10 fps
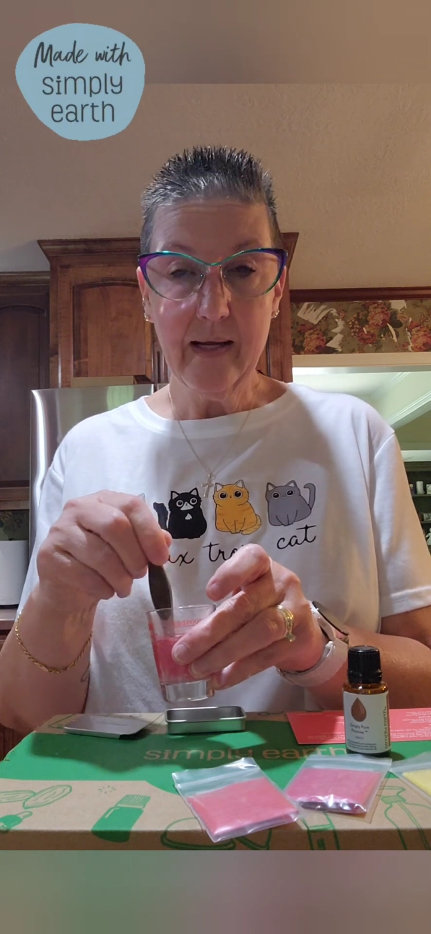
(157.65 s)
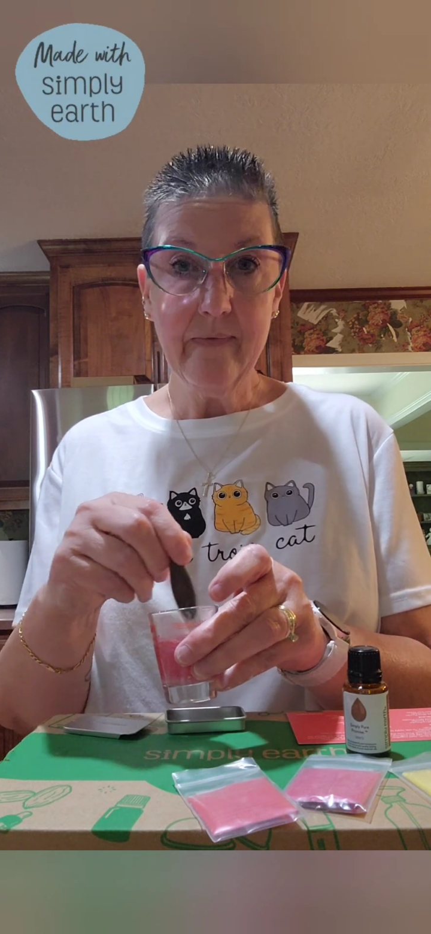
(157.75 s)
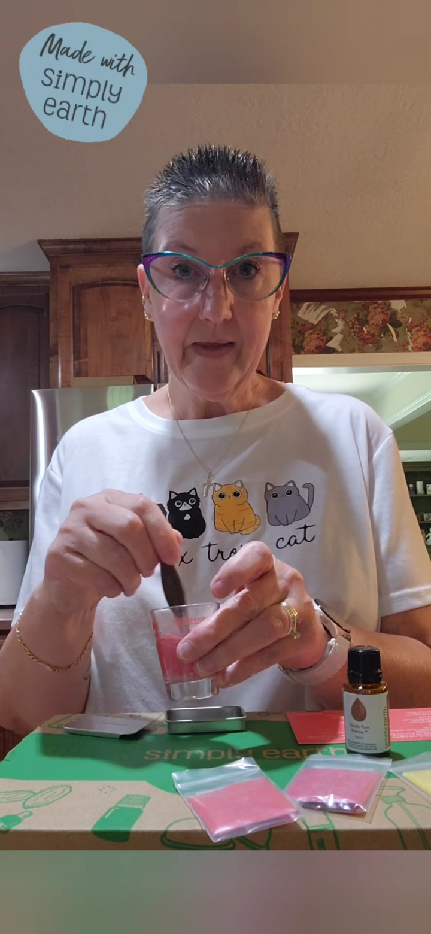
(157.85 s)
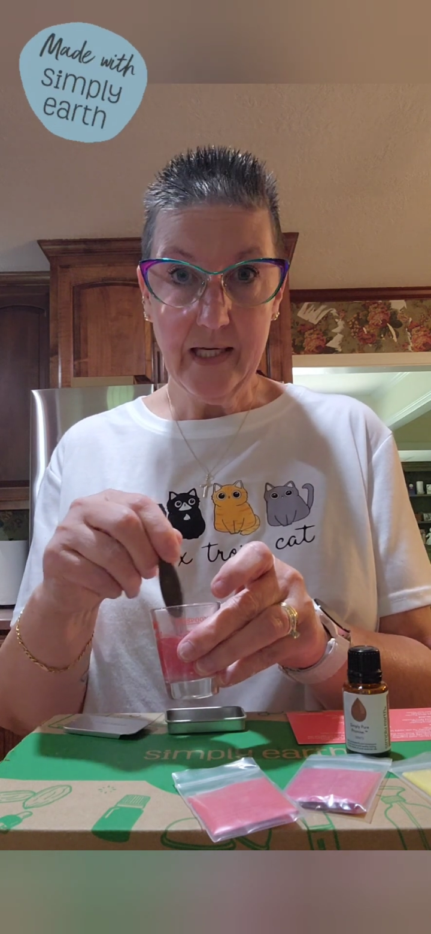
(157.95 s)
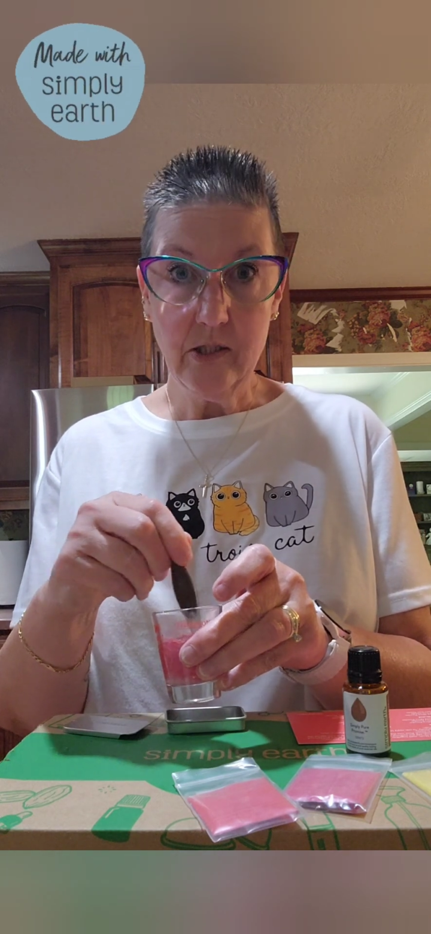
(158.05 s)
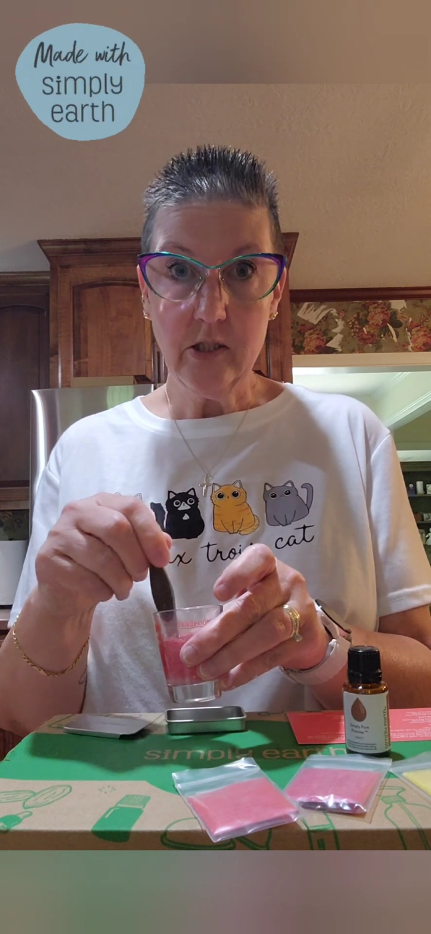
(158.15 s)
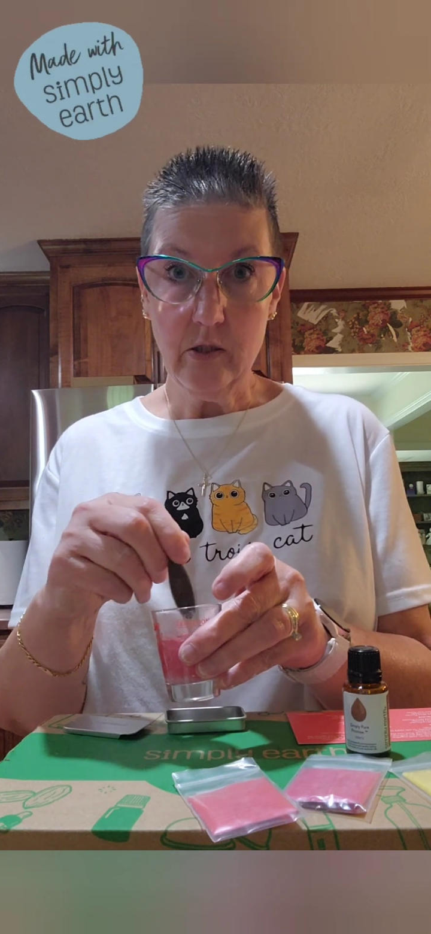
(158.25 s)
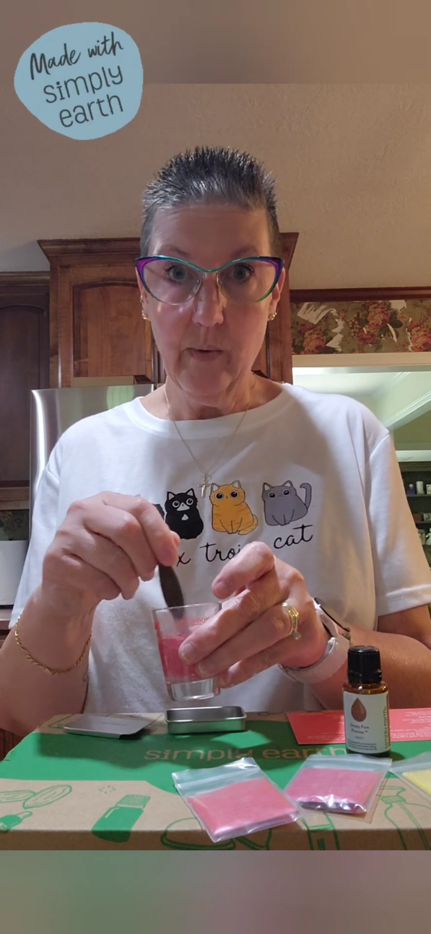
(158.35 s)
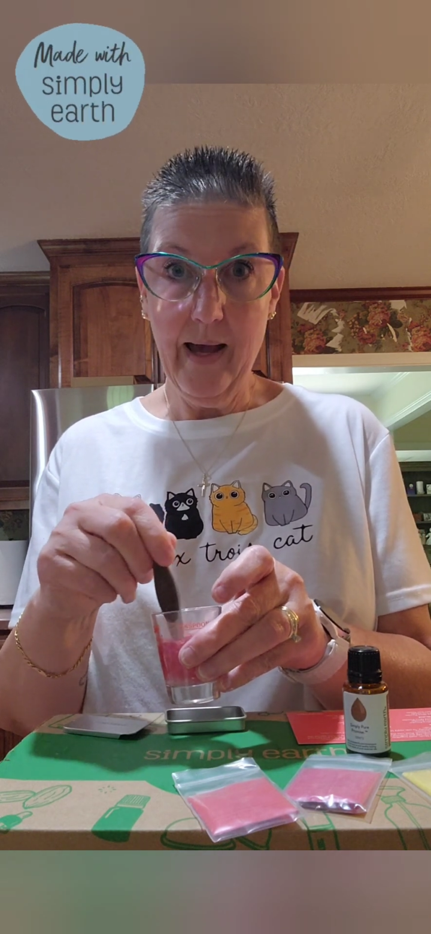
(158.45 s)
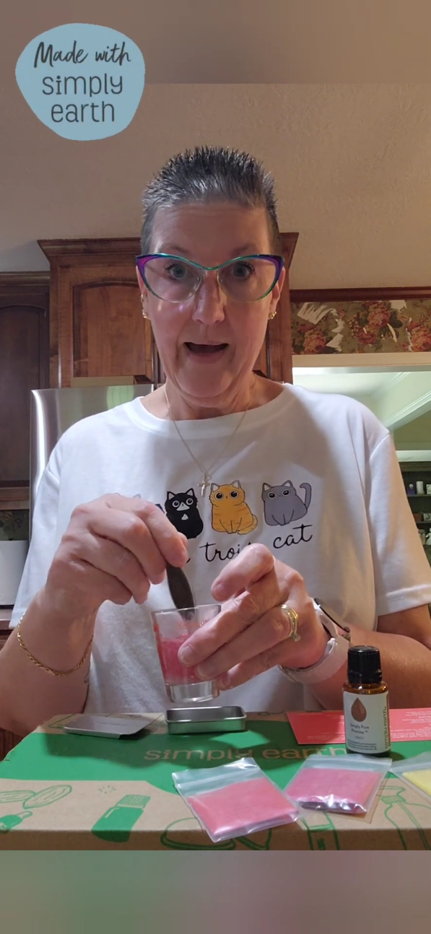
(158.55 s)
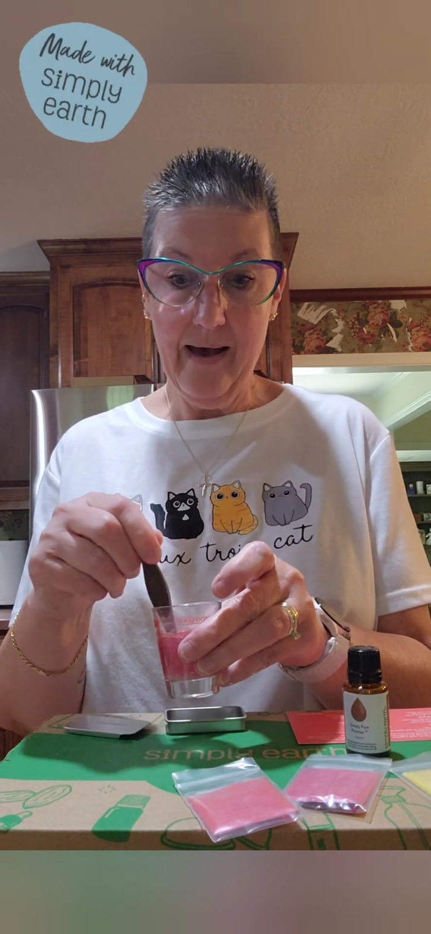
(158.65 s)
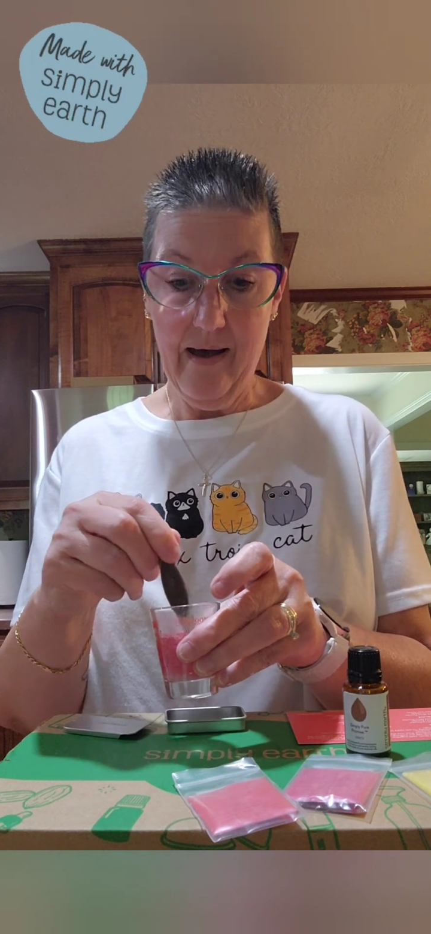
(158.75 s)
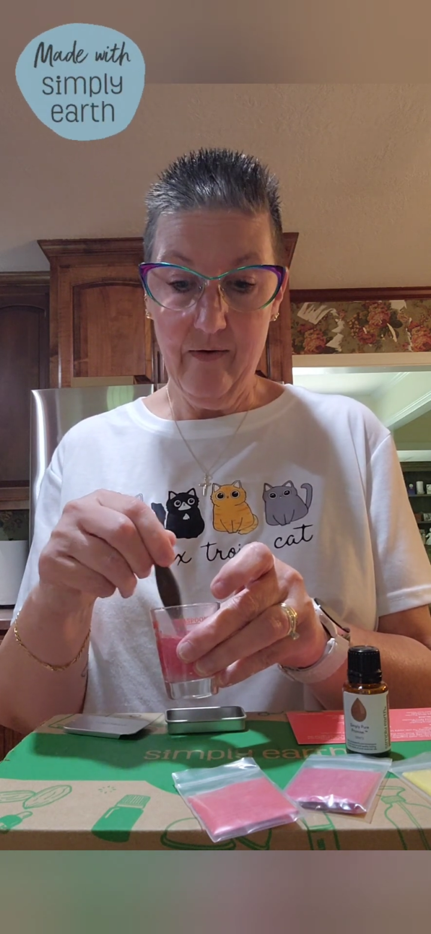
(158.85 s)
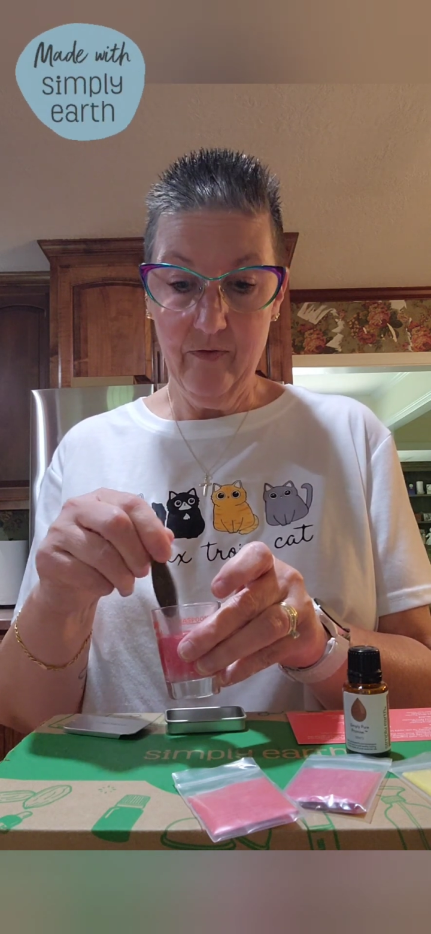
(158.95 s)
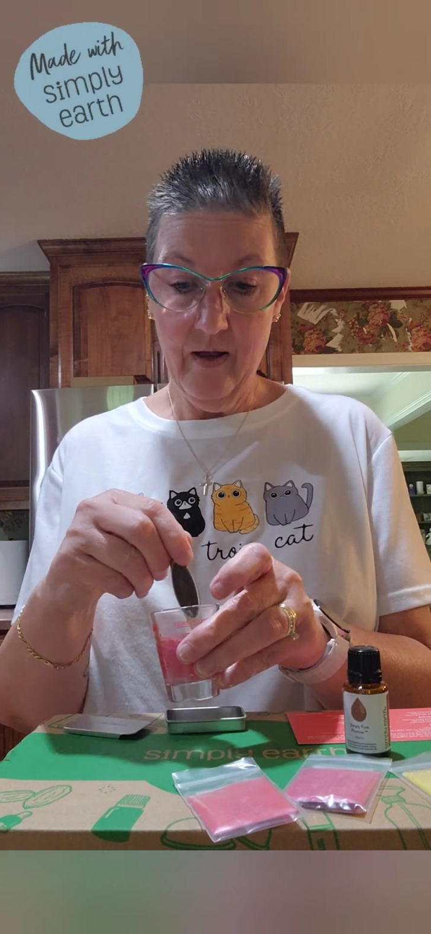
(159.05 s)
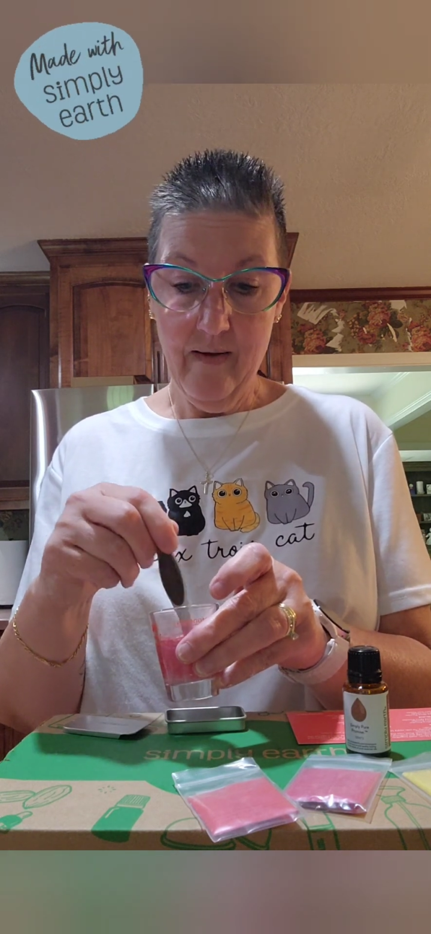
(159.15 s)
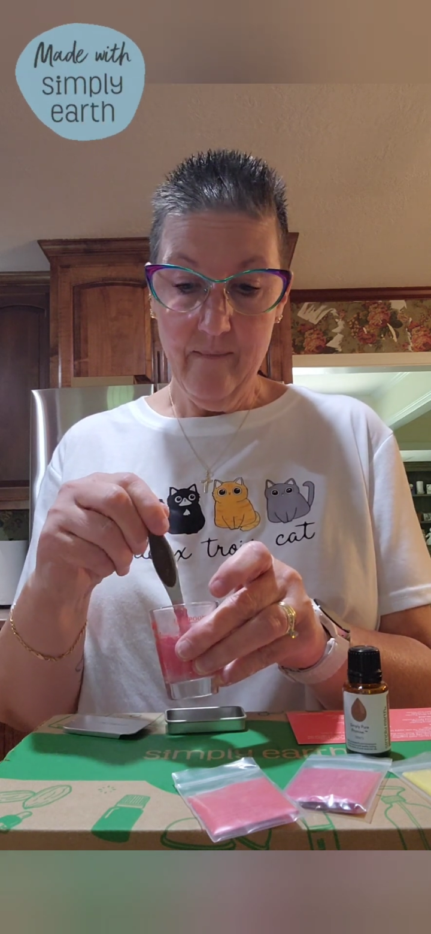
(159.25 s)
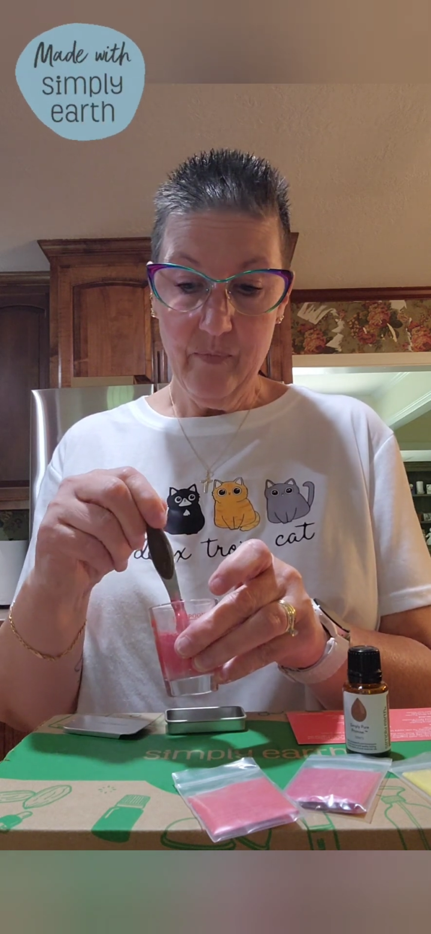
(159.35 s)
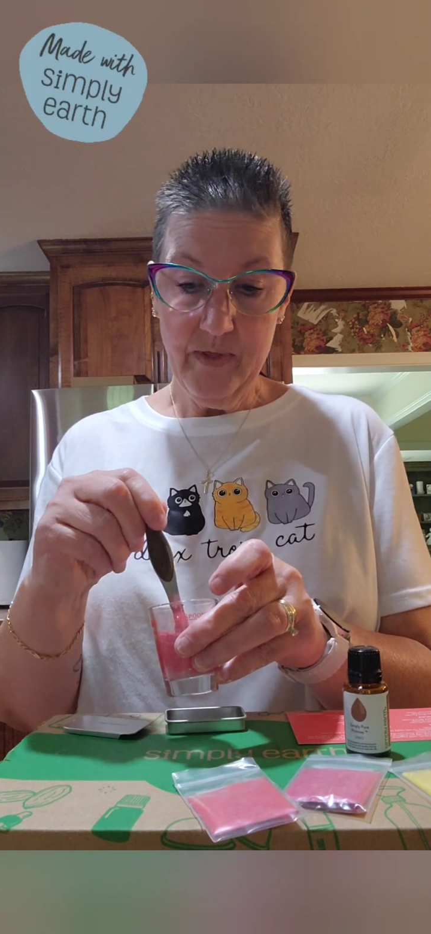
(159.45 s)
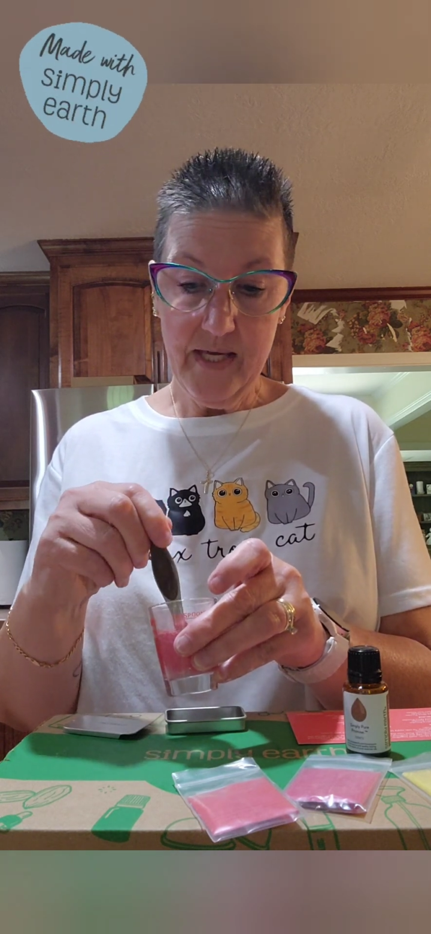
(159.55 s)
and they do have
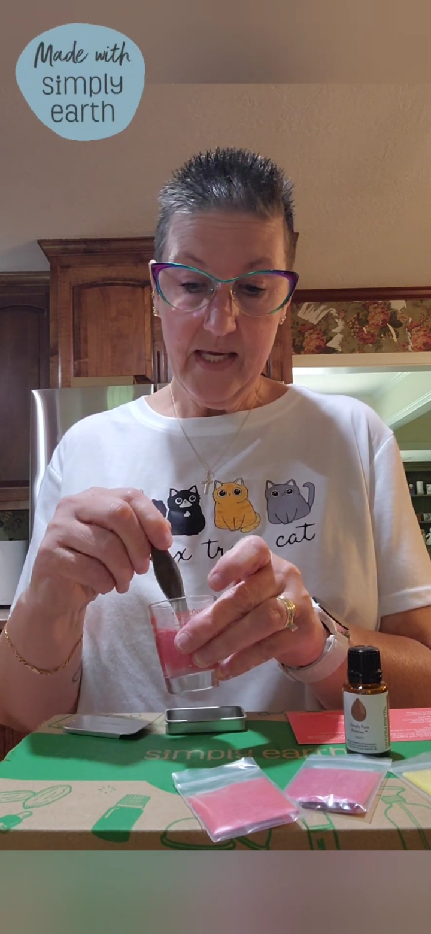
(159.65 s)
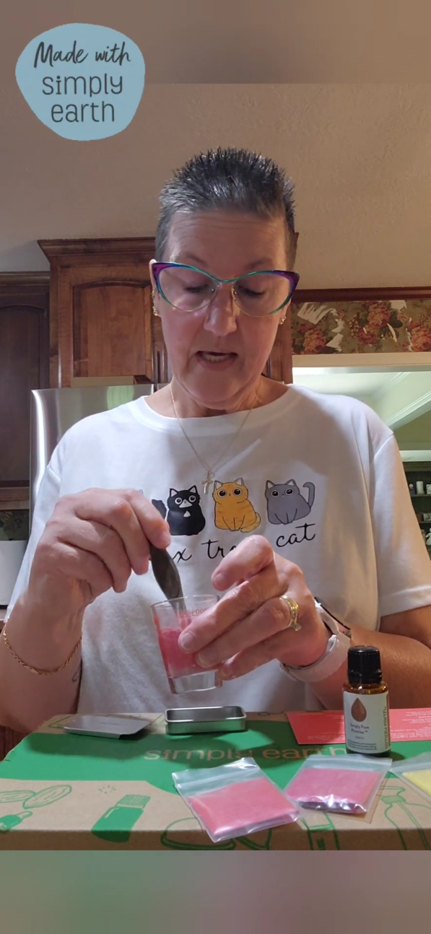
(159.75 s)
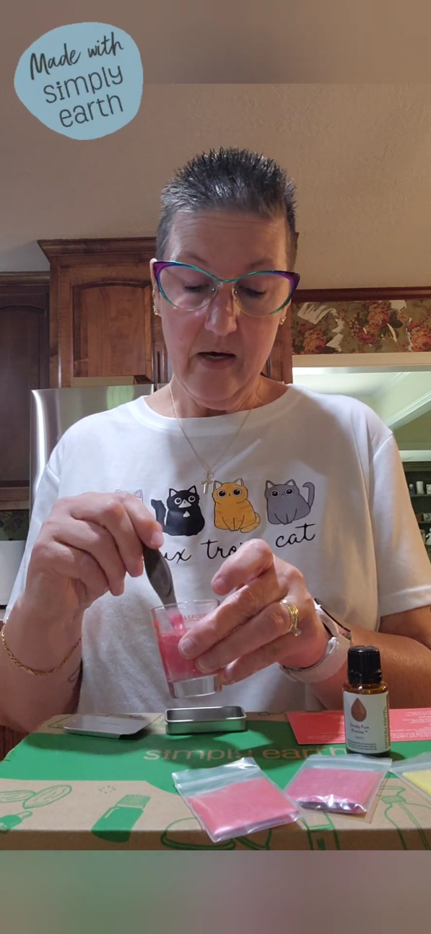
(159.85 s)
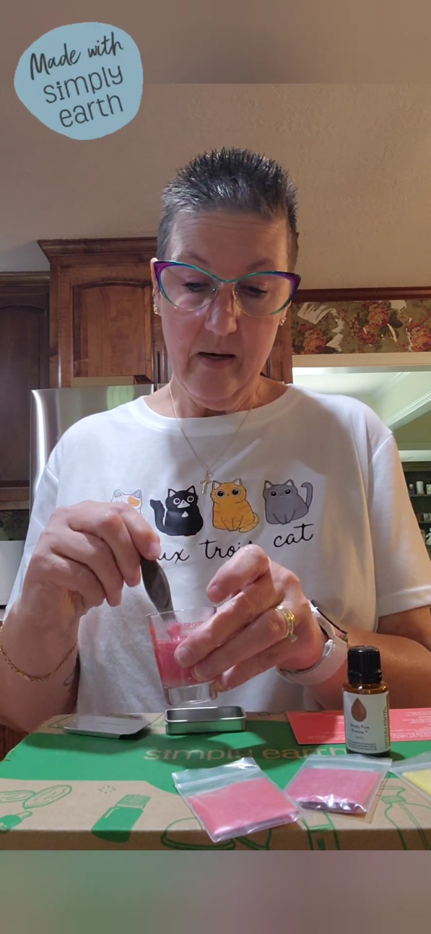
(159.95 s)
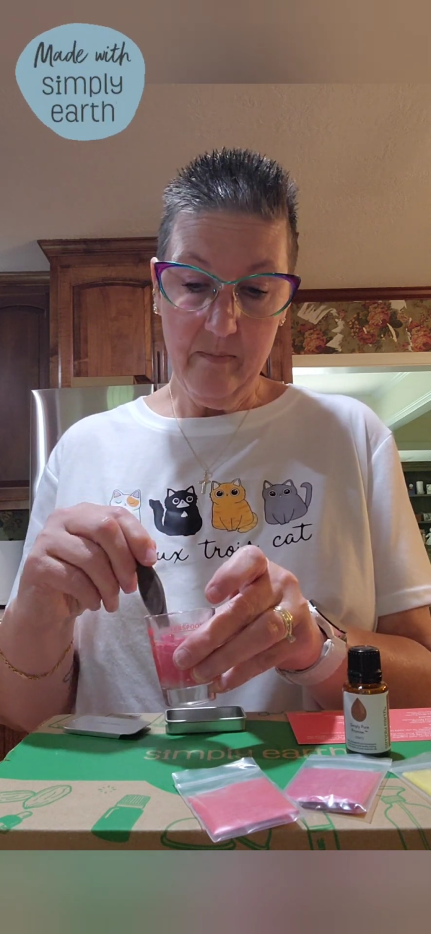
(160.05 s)
the